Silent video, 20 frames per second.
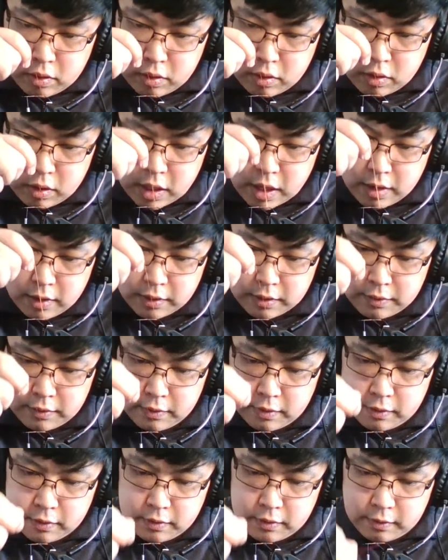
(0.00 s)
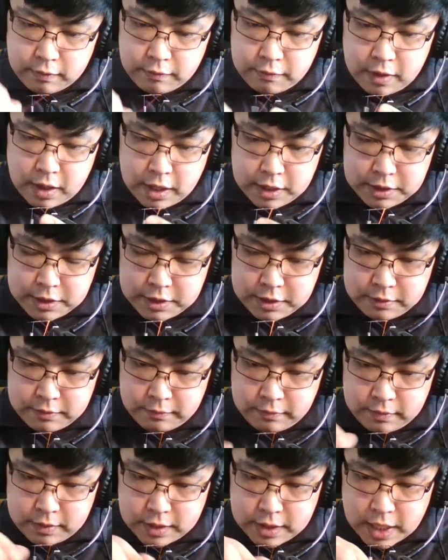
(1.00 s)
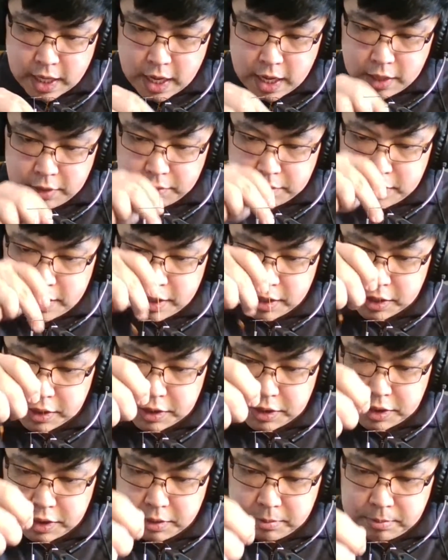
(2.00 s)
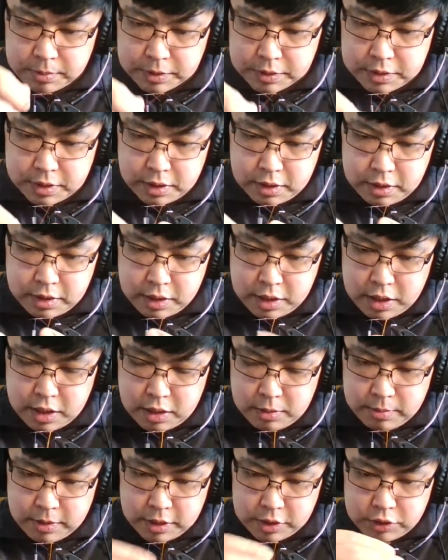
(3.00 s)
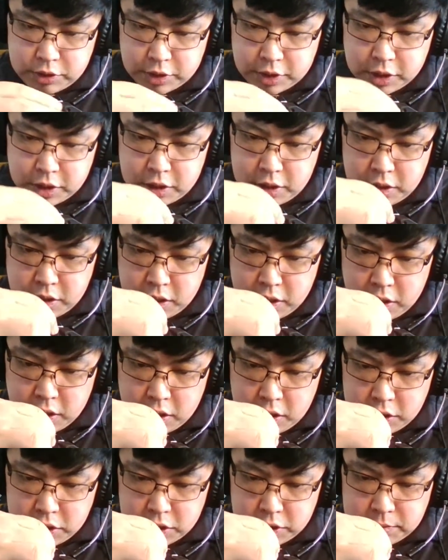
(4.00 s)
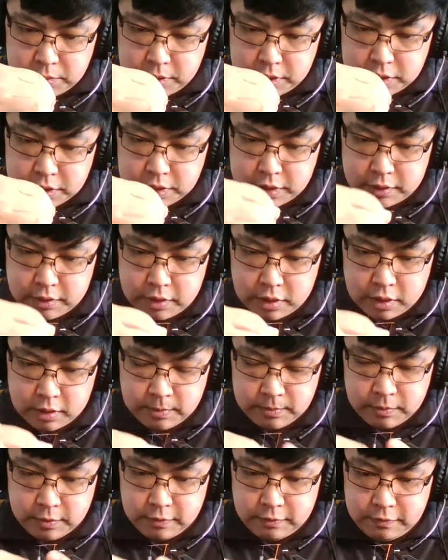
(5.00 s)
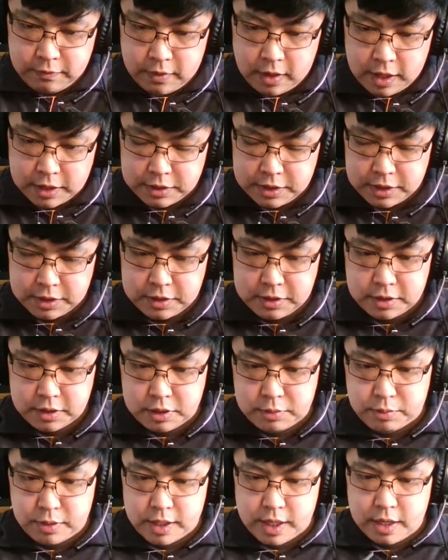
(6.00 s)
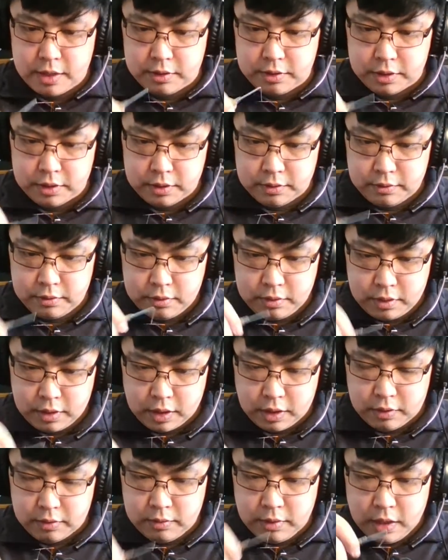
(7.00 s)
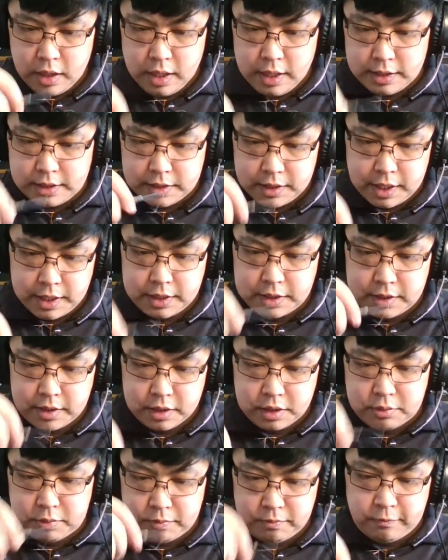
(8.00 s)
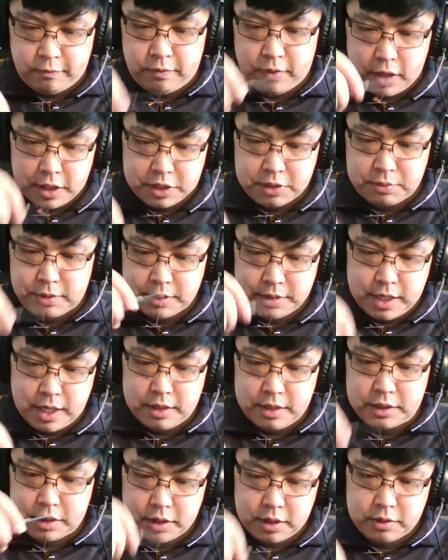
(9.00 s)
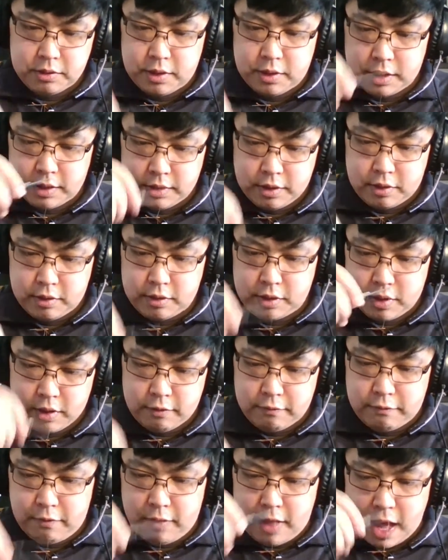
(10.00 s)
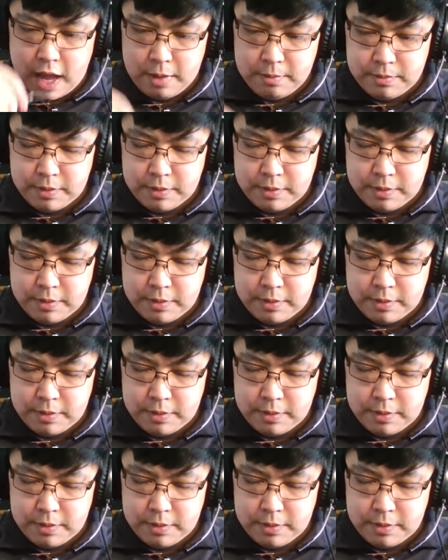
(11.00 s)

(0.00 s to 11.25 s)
now a floss tag without a tip is a little bit tricky just because the floss likes to spread out, and it's nice this floss spreads out to go on flat,